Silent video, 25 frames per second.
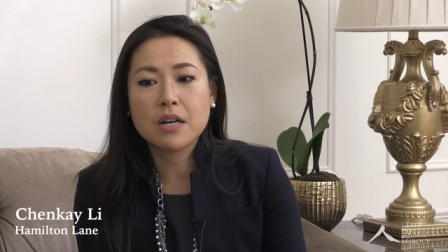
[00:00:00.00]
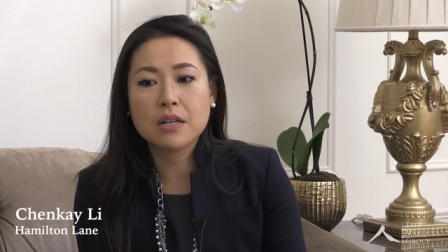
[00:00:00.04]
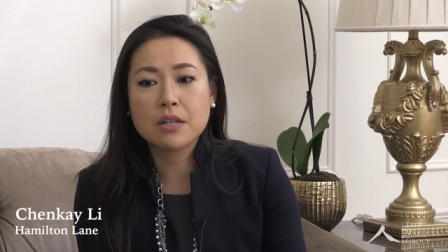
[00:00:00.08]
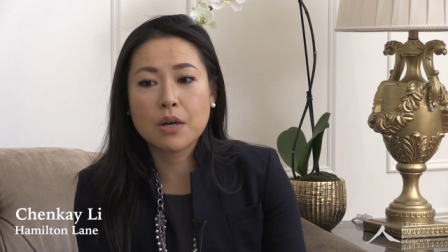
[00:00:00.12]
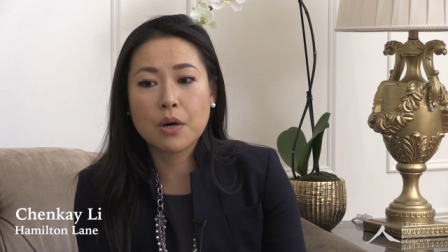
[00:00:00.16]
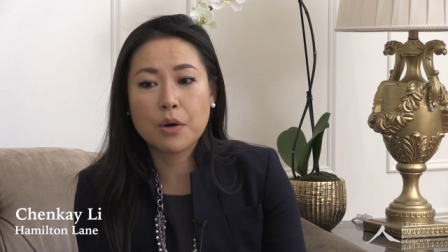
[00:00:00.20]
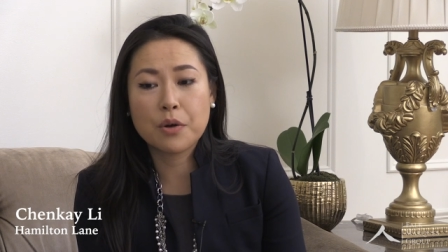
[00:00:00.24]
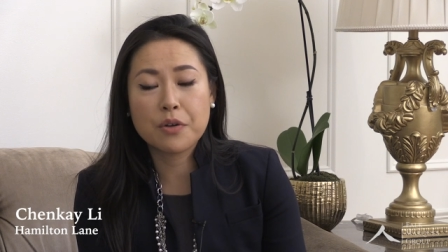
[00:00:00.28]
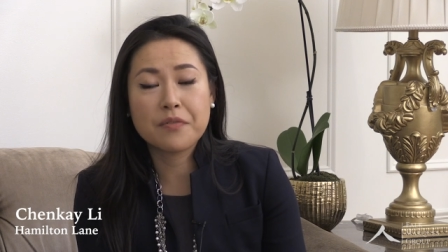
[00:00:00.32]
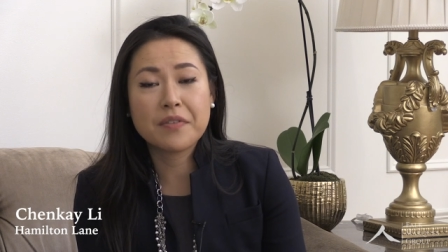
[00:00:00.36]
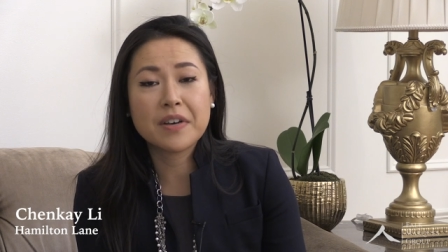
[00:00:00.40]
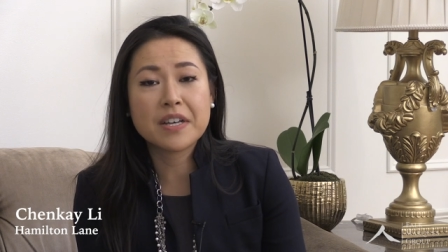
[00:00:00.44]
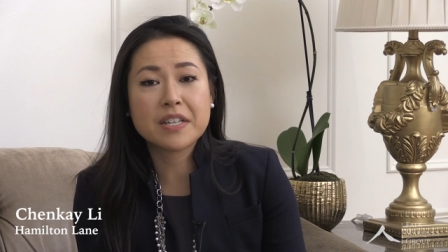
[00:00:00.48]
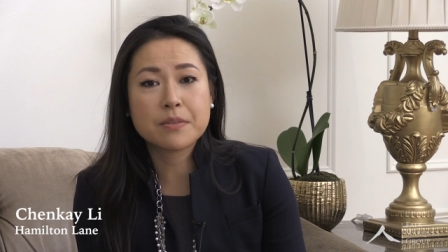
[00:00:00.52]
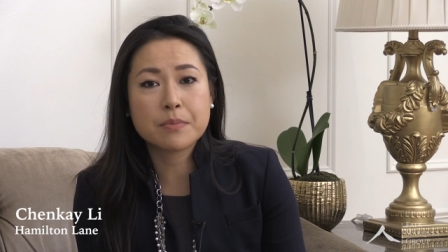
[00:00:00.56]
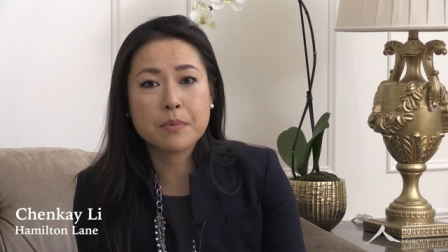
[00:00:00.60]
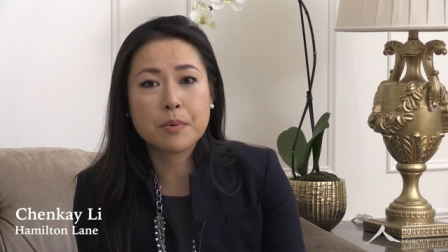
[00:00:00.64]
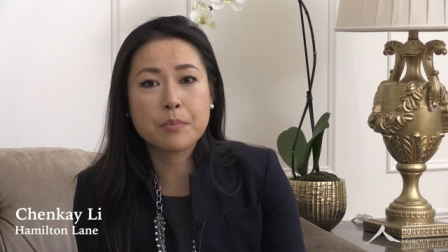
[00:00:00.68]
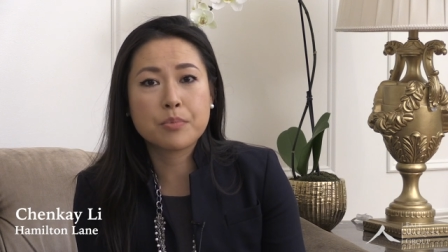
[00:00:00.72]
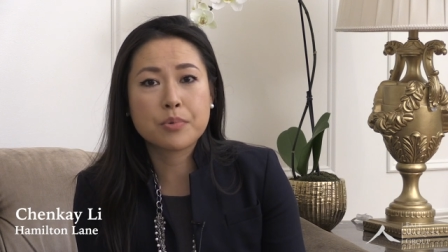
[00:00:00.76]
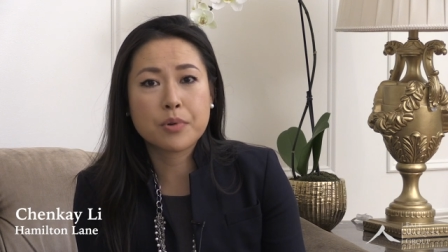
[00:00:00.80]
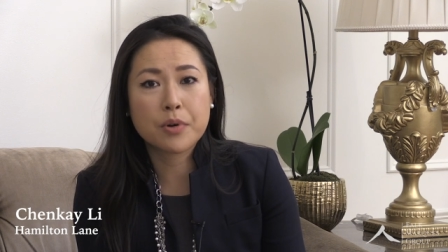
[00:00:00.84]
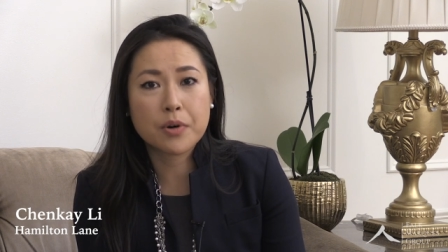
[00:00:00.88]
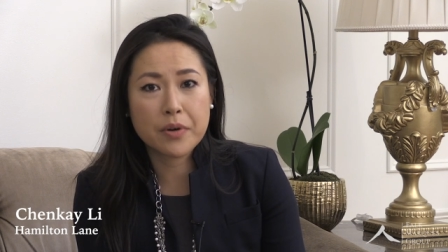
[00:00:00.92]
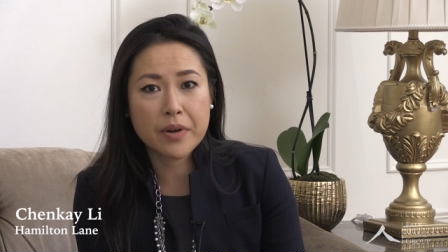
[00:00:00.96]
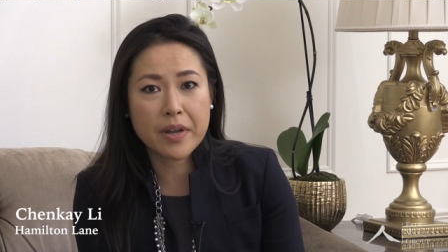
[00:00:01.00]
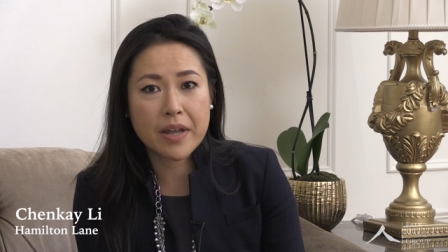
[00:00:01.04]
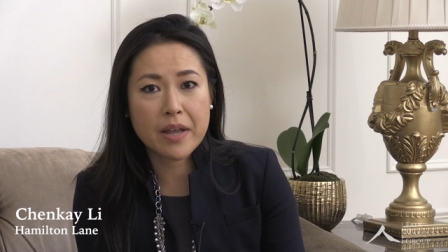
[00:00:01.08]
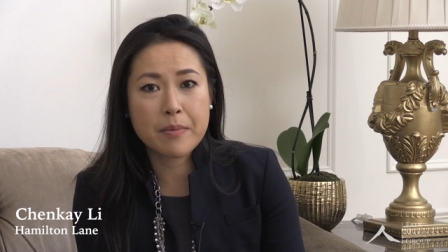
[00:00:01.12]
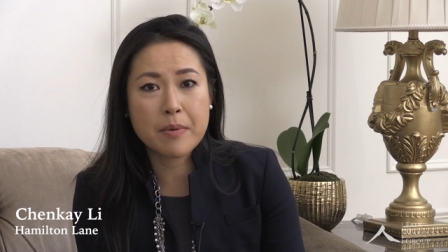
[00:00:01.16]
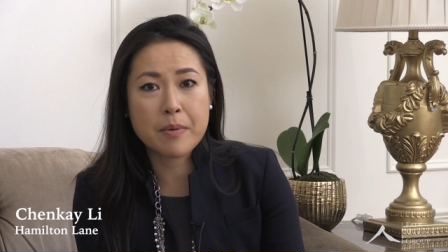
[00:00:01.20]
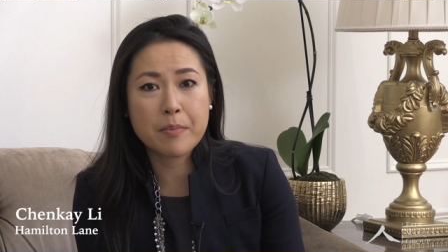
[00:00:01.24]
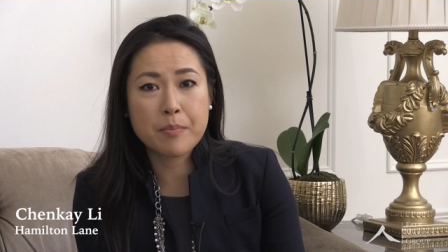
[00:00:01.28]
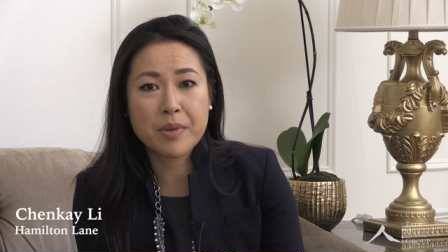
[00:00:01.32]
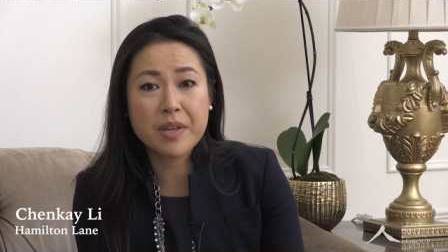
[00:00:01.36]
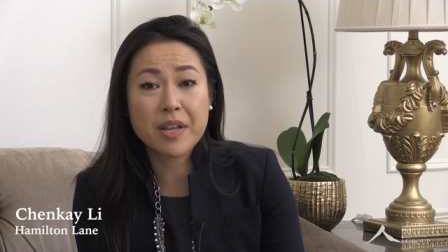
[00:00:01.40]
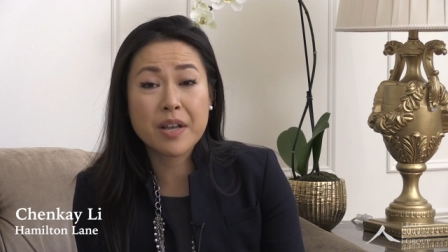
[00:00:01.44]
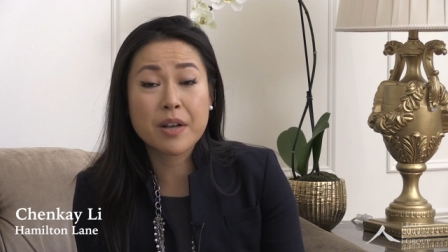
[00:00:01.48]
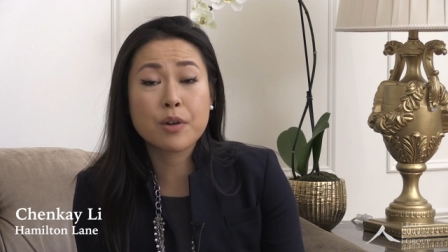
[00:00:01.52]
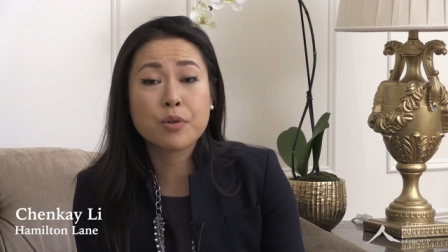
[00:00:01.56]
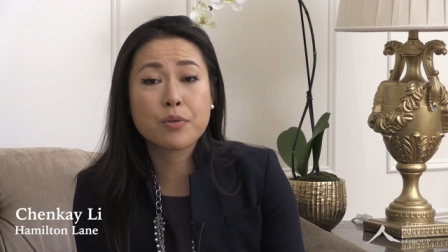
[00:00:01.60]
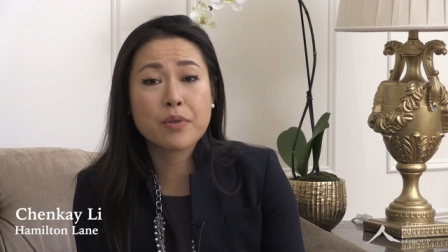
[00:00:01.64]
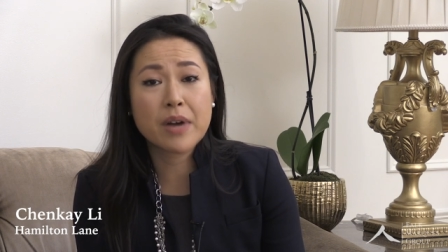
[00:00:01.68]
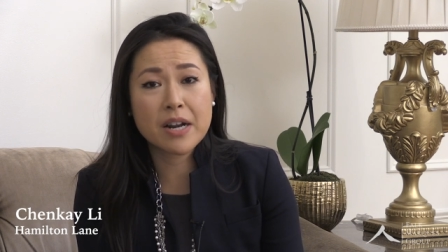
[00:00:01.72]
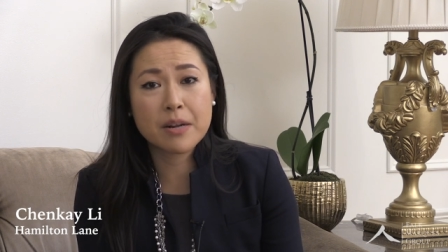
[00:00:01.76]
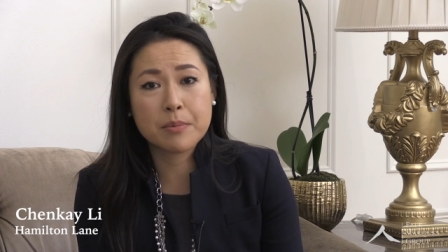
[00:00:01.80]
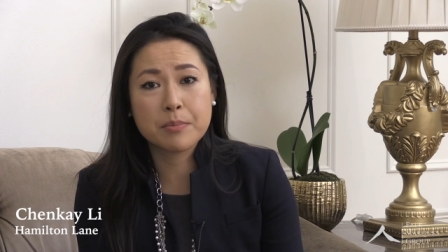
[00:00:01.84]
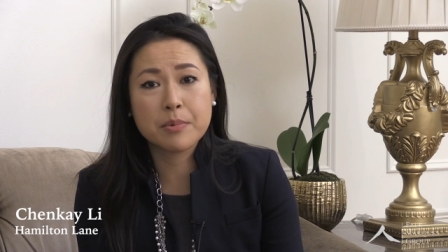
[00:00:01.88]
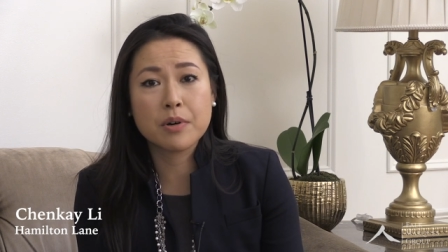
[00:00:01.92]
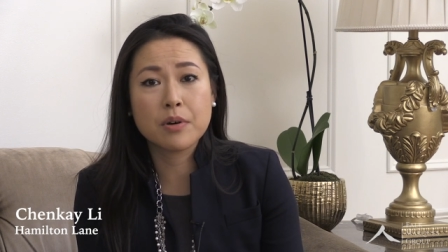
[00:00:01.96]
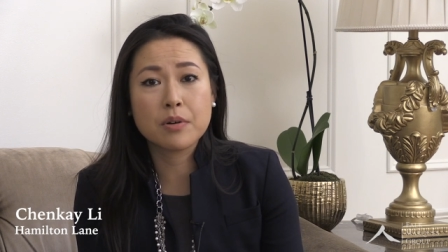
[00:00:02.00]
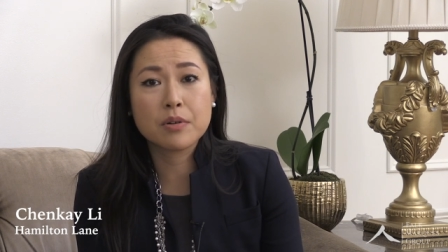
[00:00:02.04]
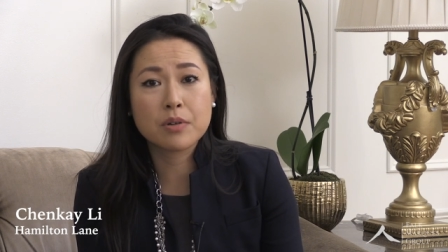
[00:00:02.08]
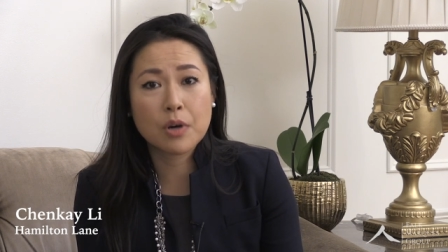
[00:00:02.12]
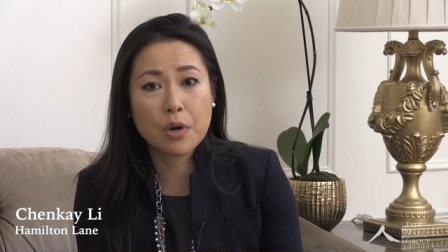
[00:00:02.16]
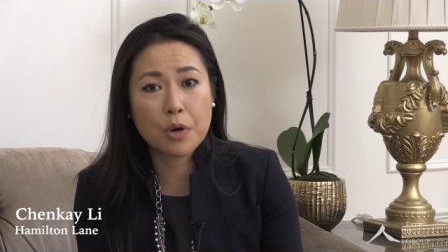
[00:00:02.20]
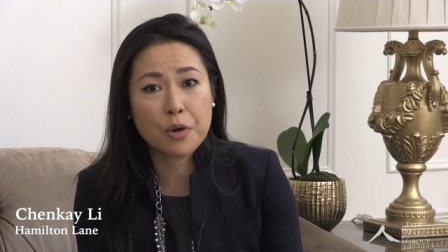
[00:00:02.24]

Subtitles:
co-investment program and being a credible